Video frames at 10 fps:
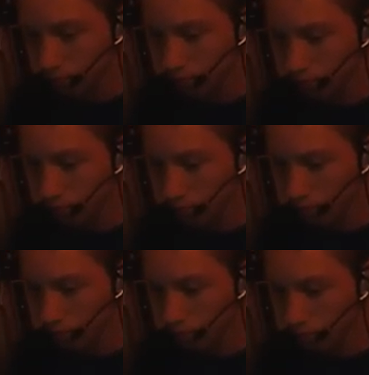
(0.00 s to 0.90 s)

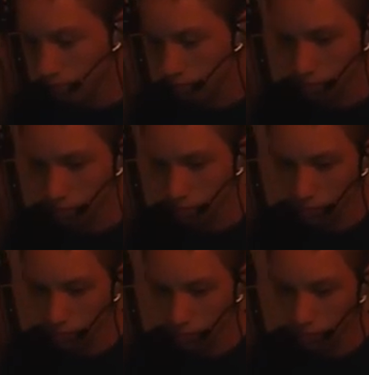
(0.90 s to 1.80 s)

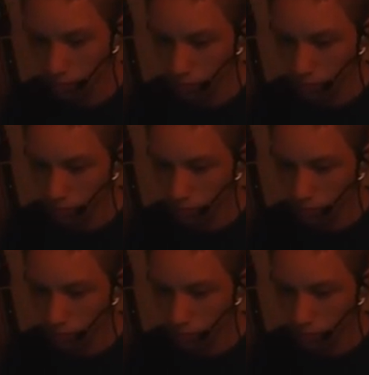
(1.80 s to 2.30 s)
(no one is talking)